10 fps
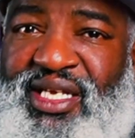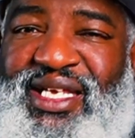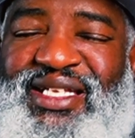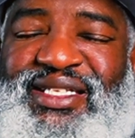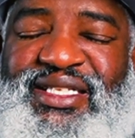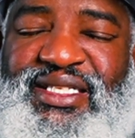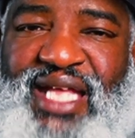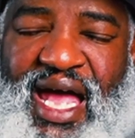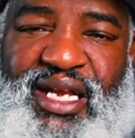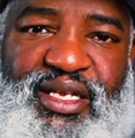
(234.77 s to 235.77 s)
is
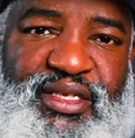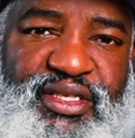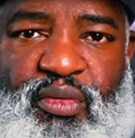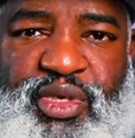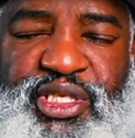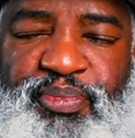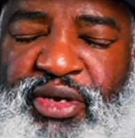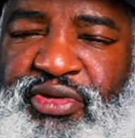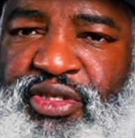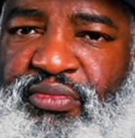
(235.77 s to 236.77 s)
silence. When
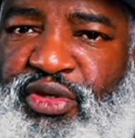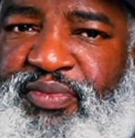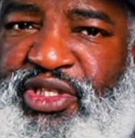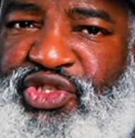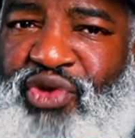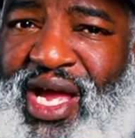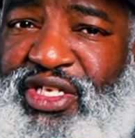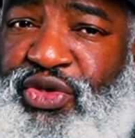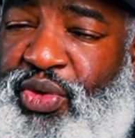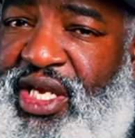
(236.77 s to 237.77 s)
spiritual movements try
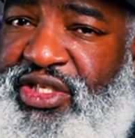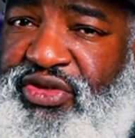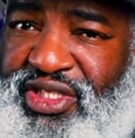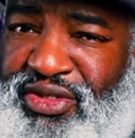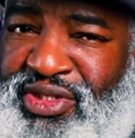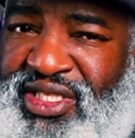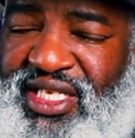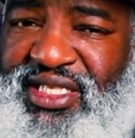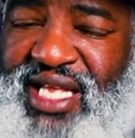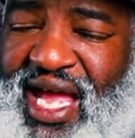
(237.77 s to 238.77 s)
to reintroduce
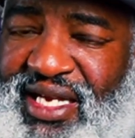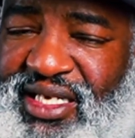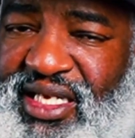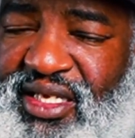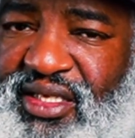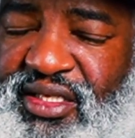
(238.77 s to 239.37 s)
these ideas